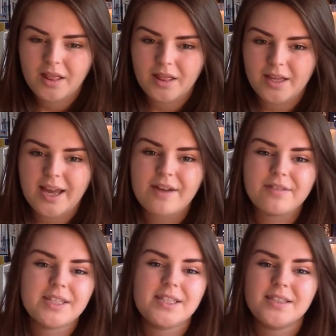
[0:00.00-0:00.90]
that
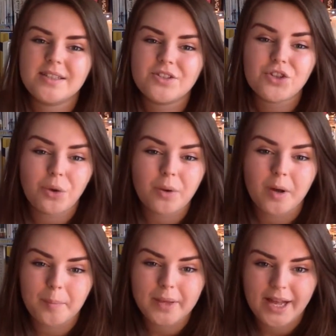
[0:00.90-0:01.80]
characters are so
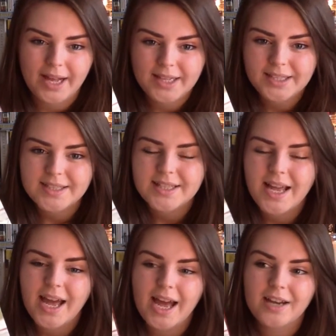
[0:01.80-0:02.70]
complex
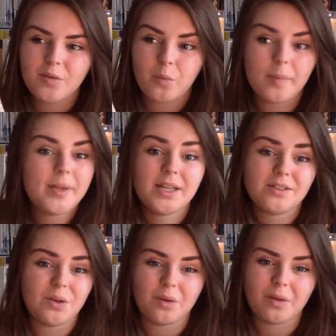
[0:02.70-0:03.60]
and women are
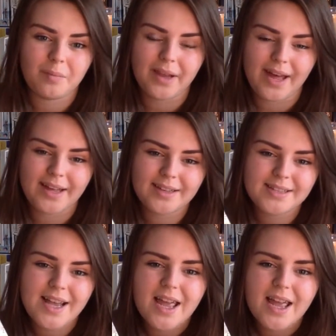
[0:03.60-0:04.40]
so complex,